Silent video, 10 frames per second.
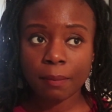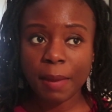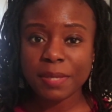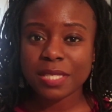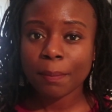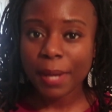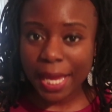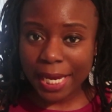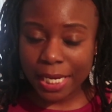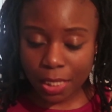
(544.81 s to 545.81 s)
maybe some
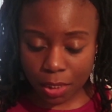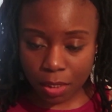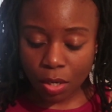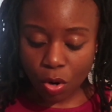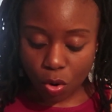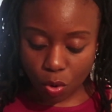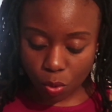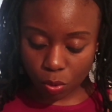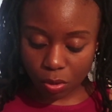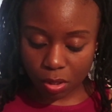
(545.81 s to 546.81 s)
pain
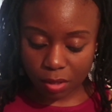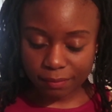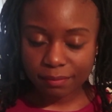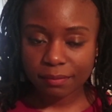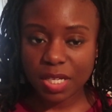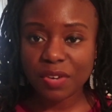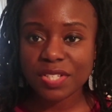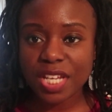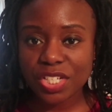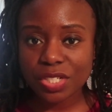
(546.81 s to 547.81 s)
or
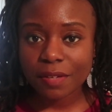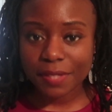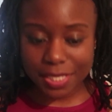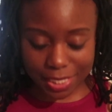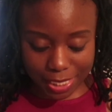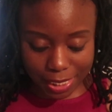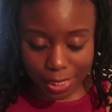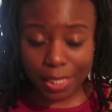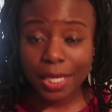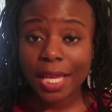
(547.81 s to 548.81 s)
irritation of the
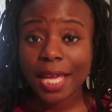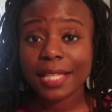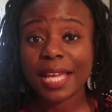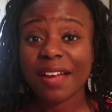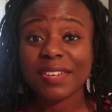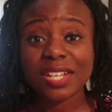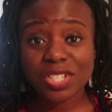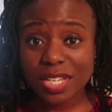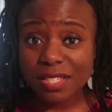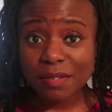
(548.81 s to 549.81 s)
skin. They have
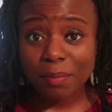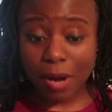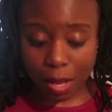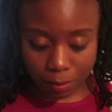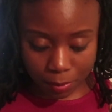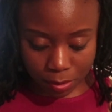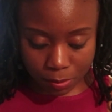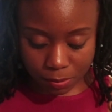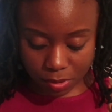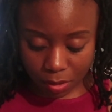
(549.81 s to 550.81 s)
digestive
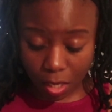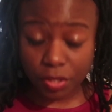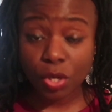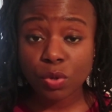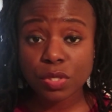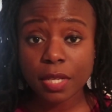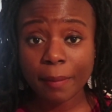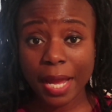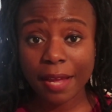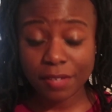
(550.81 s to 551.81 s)
problems, those that
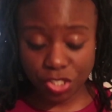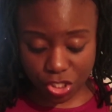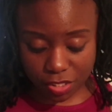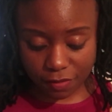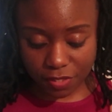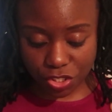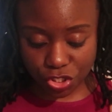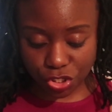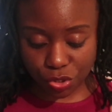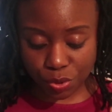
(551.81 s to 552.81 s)
might have digestive
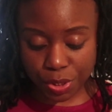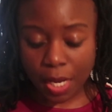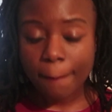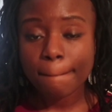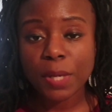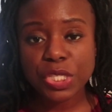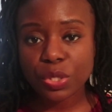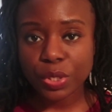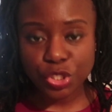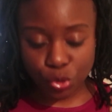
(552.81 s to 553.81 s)
issues,
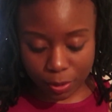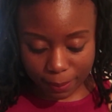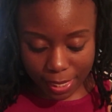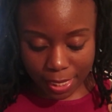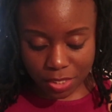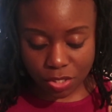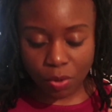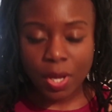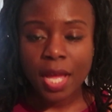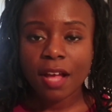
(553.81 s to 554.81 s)
muscle and joint pain,
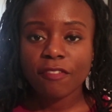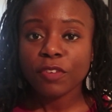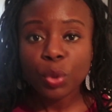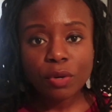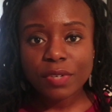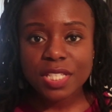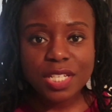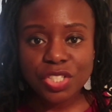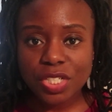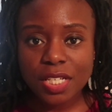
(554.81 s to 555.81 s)
so fluid
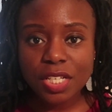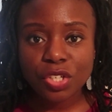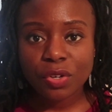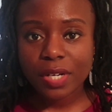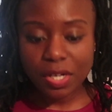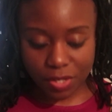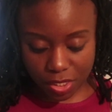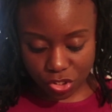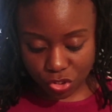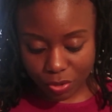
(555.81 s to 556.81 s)
retention and
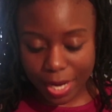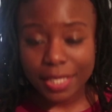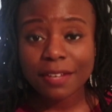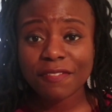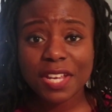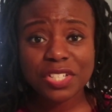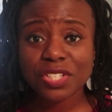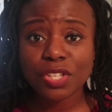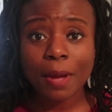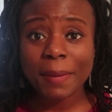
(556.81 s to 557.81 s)
urinary tract infection.
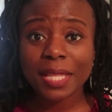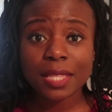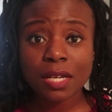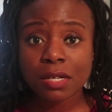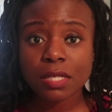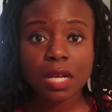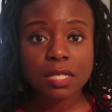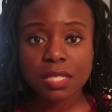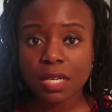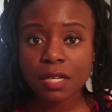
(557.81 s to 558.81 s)
So I mean, there's a
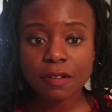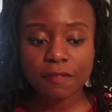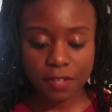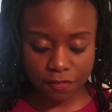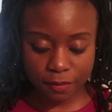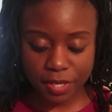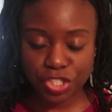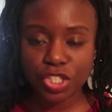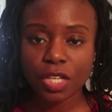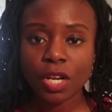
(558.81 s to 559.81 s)
ton of
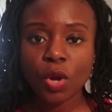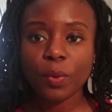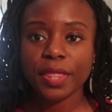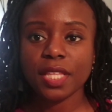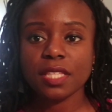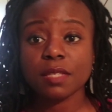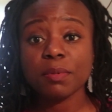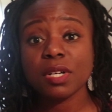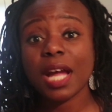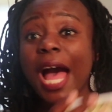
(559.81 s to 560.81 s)
information within this
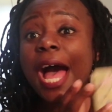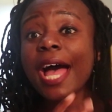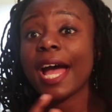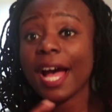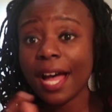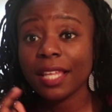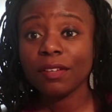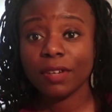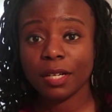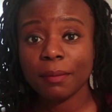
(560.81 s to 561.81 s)
book. I highly
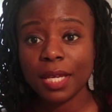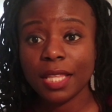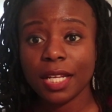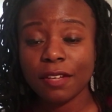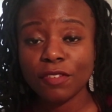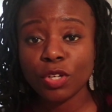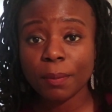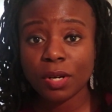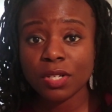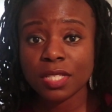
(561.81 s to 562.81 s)
recommend that if you're a
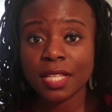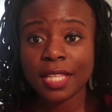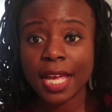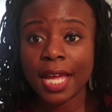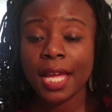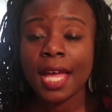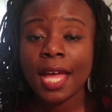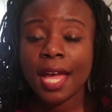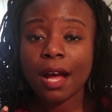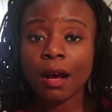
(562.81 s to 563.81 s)
person that
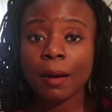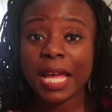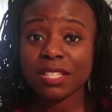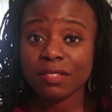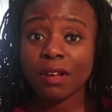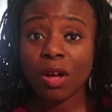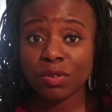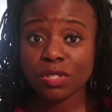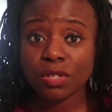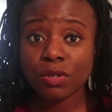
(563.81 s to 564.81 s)
has
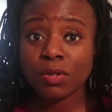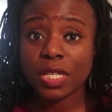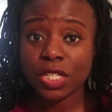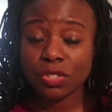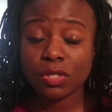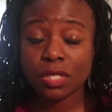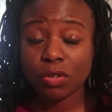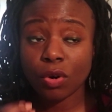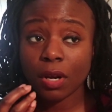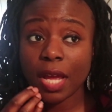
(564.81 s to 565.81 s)
also interest
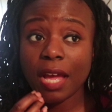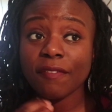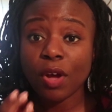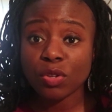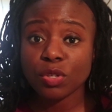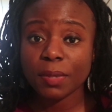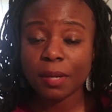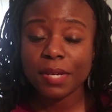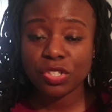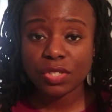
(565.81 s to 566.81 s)
or have also
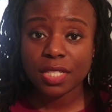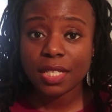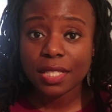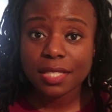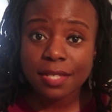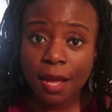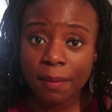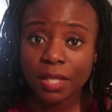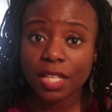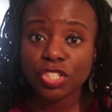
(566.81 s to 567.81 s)
become interested in this
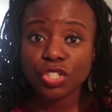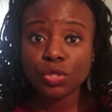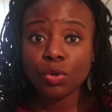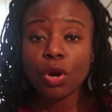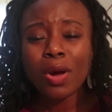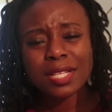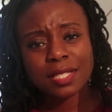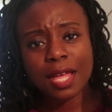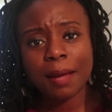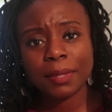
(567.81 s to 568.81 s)
topic, that you go out to
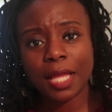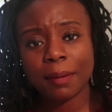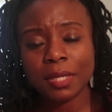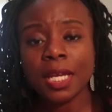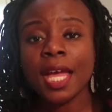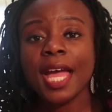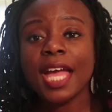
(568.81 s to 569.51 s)
the Hobby Lobby,